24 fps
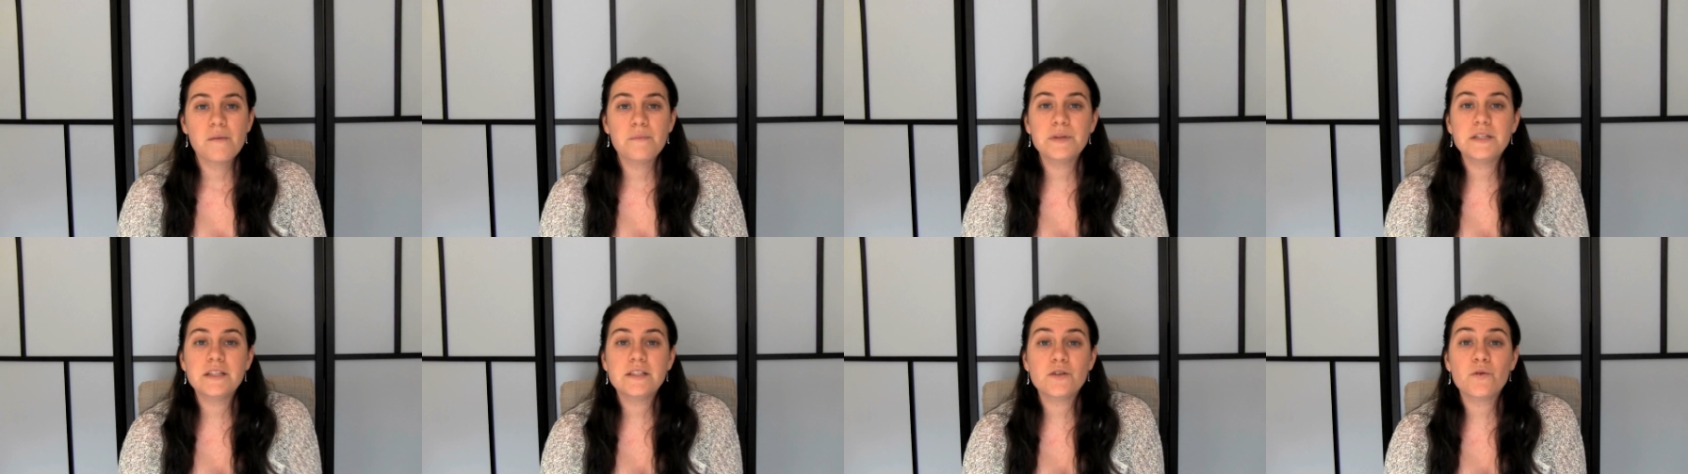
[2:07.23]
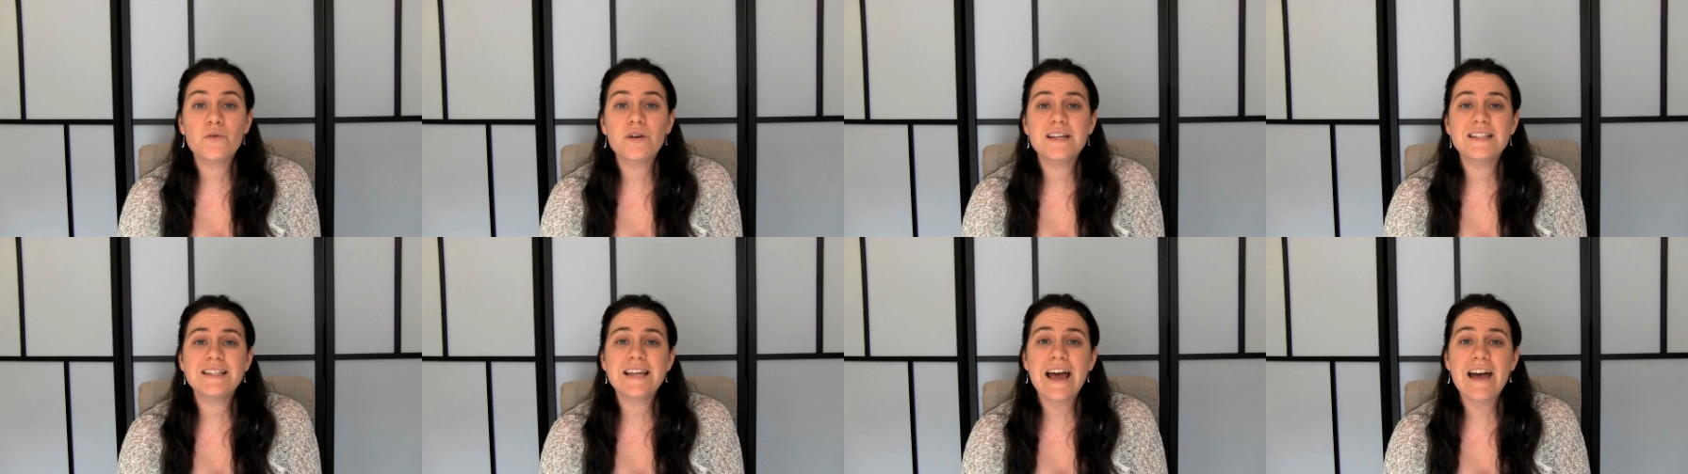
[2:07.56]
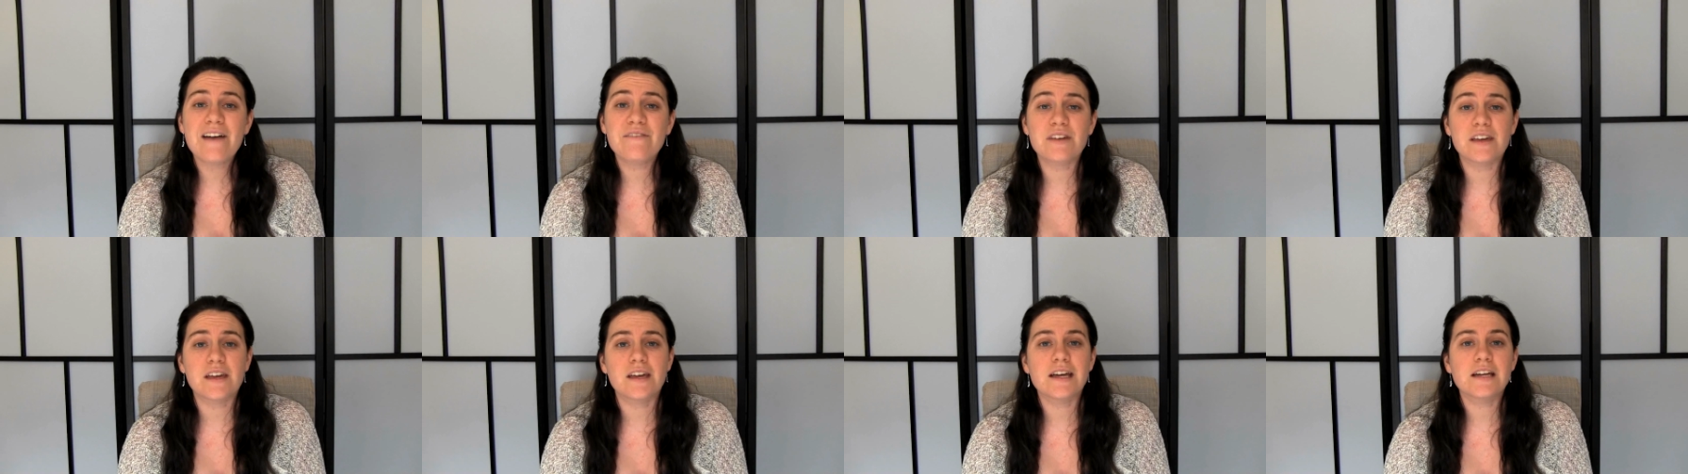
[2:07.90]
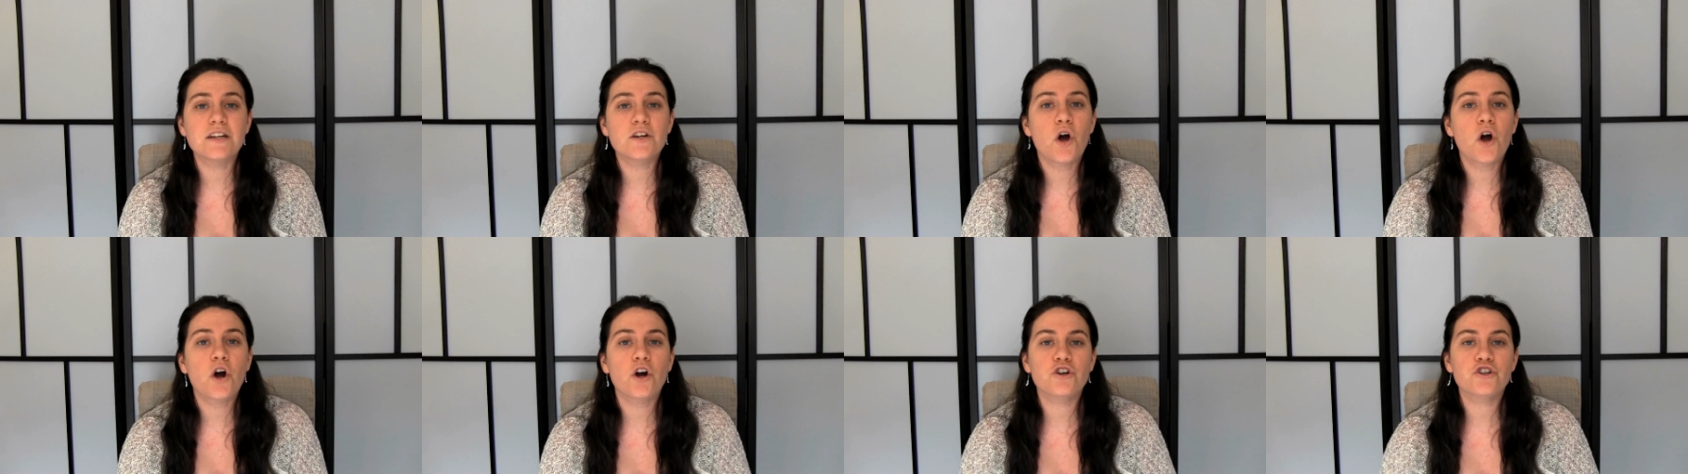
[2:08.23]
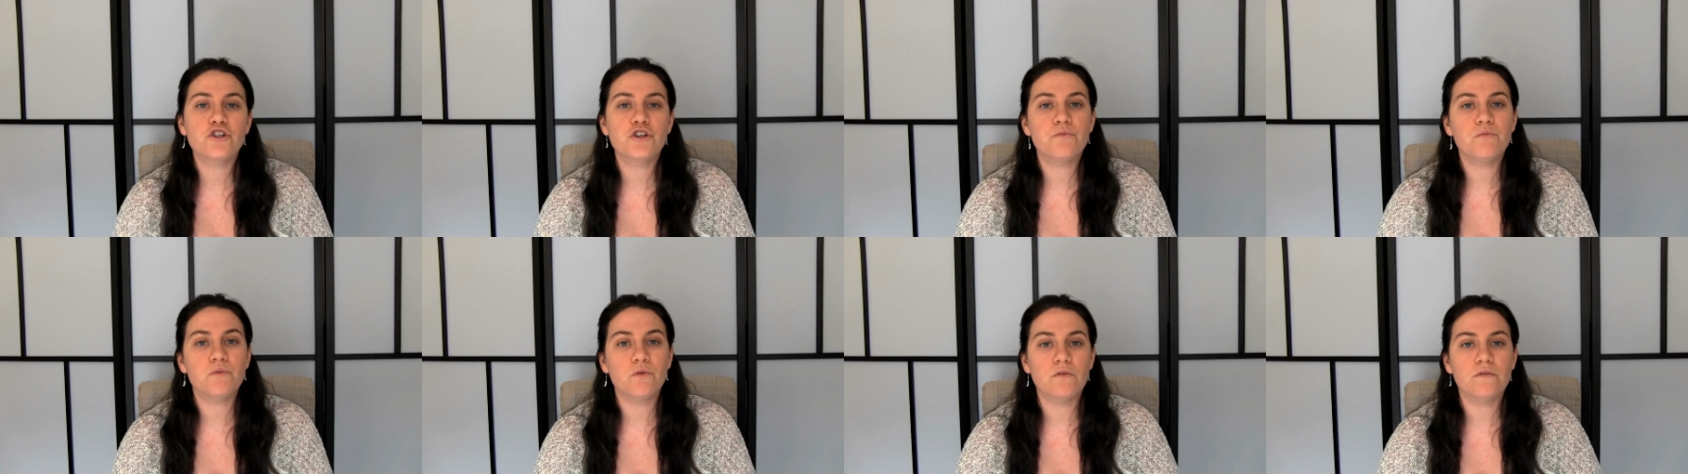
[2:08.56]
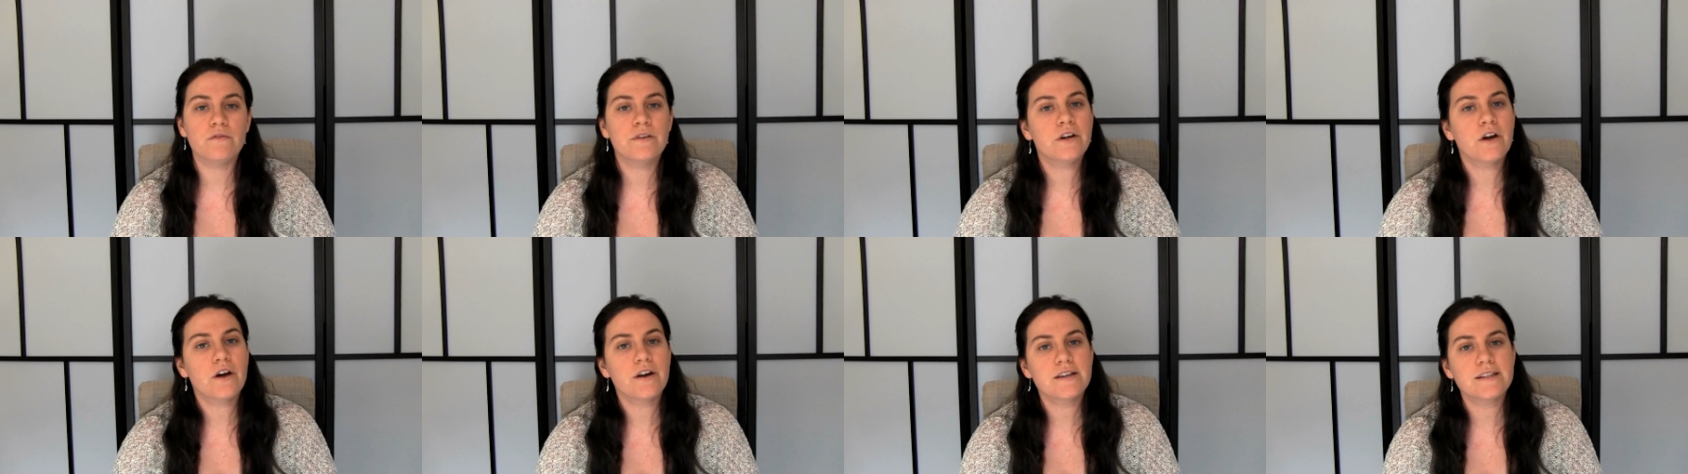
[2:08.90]
But stone is heavy and hard to
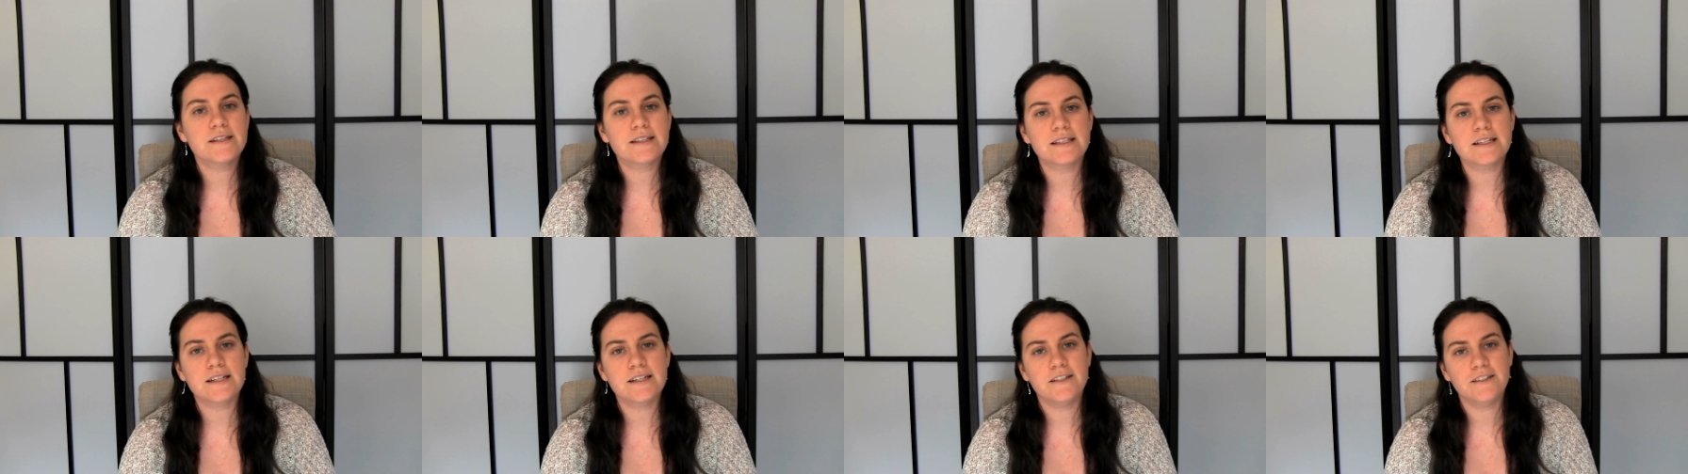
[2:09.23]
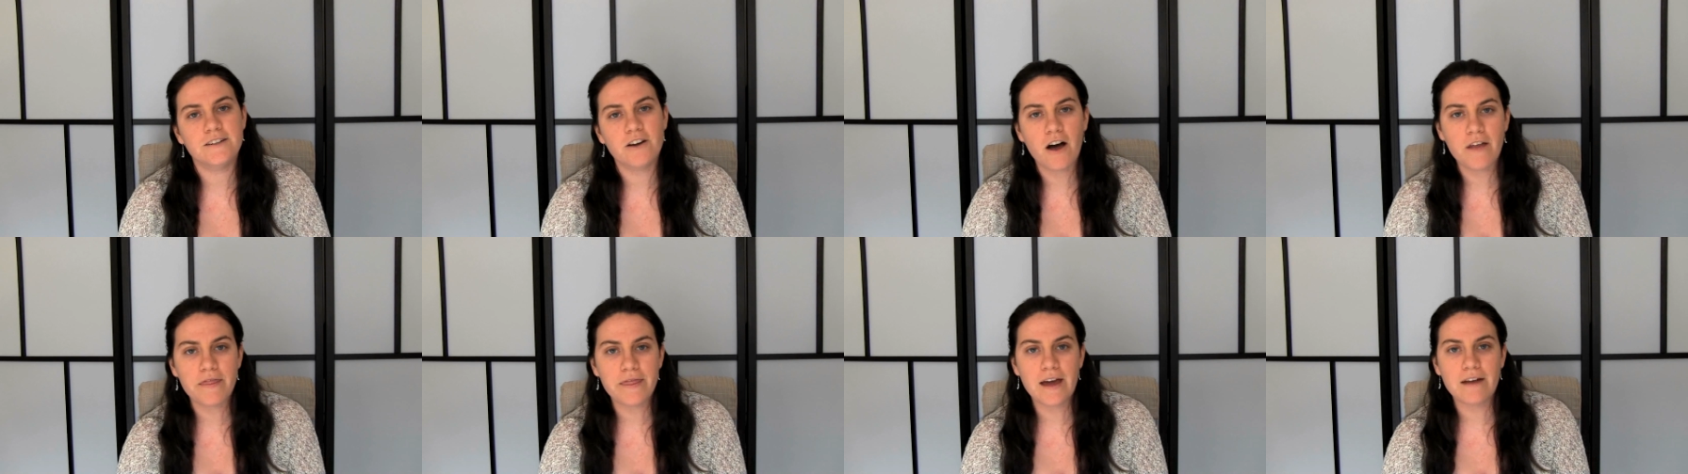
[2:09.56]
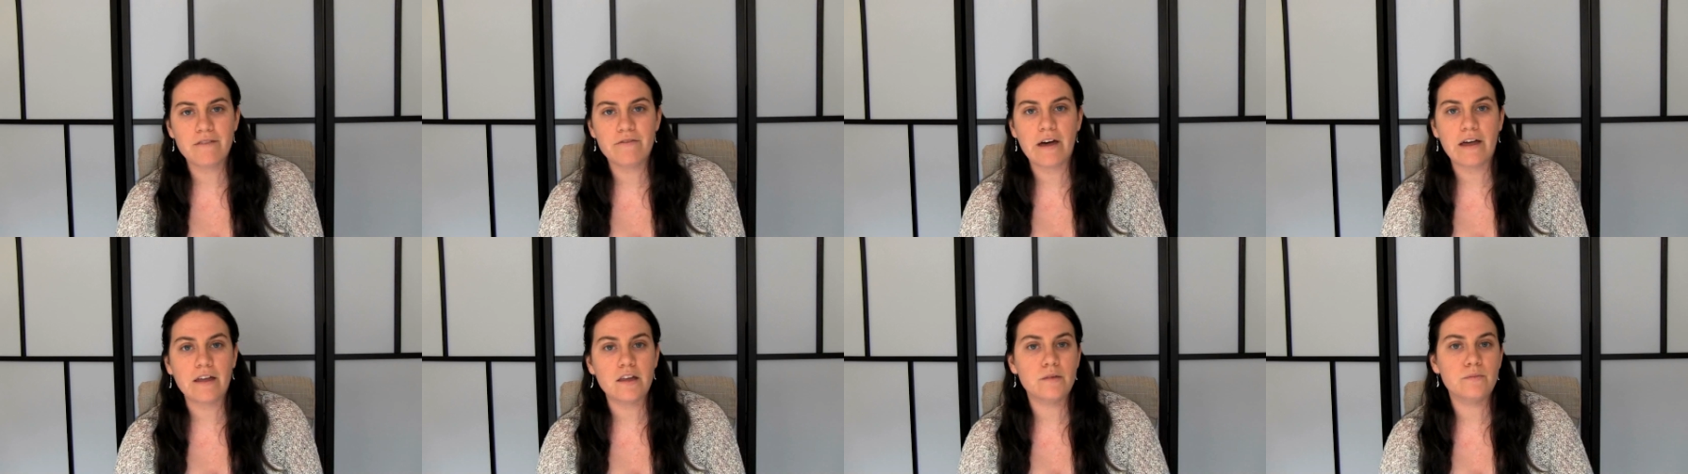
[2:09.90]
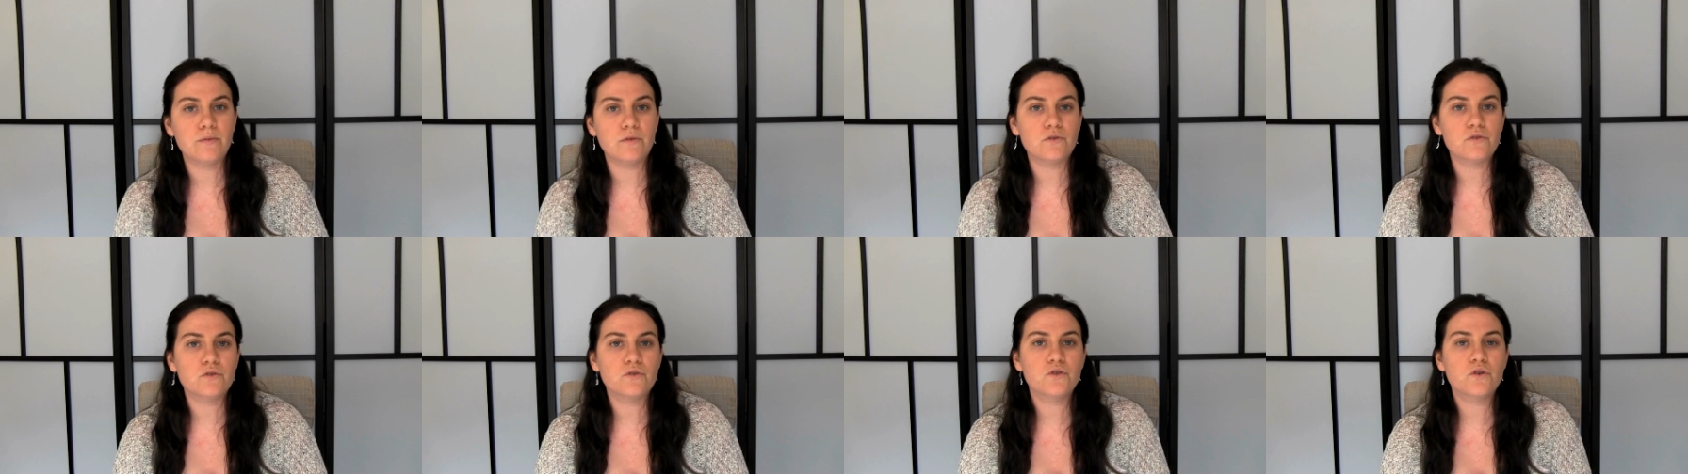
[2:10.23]
move, and honestly not that valuable,